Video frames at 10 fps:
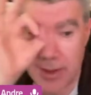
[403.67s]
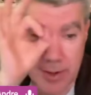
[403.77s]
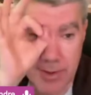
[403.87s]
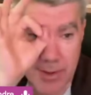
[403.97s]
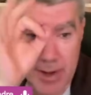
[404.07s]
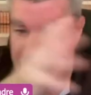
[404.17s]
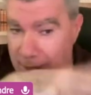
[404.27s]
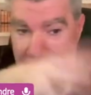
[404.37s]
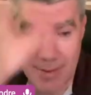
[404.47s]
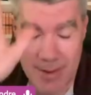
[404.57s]
little
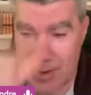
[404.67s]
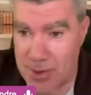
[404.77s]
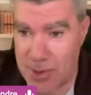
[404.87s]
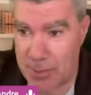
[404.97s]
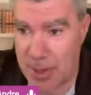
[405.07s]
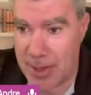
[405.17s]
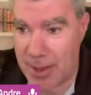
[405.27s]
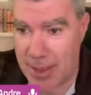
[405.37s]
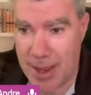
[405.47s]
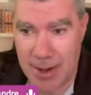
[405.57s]
sunglasses or something
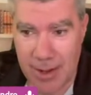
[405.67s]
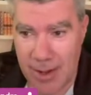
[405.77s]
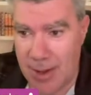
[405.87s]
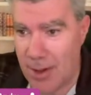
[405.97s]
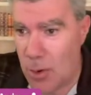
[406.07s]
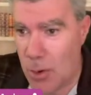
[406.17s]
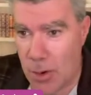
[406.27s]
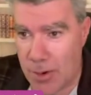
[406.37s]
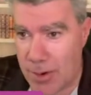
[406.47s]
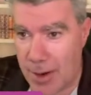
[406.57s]
like that.
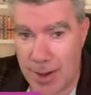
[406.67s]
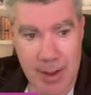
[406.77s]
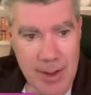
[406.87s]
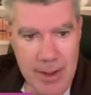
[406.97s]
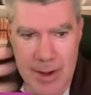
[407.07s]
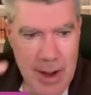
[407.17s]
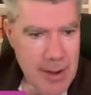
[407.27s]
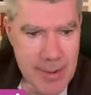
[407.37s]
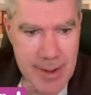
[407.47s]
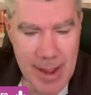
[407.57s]
Or
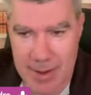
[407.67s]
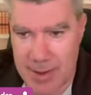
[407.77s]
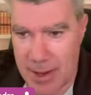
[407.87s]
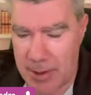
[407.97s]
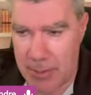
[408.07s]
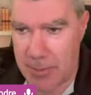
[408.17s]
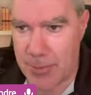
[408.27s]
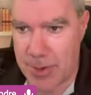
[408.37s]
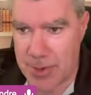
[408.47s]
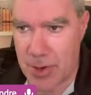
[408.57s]
contacts that are
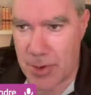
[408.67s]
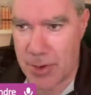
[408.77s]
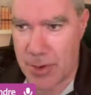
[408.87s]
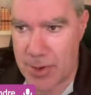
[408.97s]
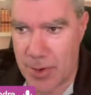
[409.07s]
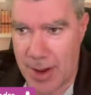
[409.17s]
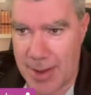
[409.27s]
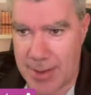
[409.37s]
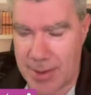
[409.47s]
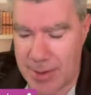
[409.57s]
just go into your
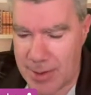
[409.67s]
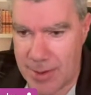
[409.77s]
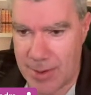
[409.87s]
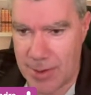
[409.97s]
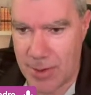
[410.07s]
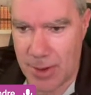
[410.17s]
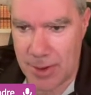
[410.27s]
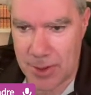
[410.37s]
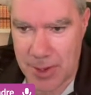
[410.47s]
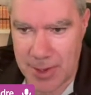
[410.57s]
eyes and you do all
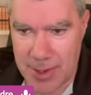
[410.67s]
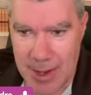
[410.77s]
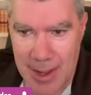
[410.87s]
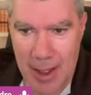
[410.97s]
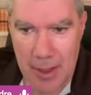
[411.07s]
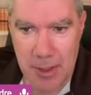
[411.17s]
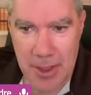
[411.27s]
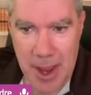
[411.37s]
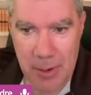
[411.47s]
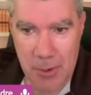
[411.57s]
the things
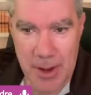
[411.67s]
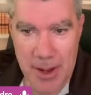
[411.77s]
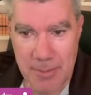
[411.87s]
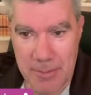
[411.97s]
that way.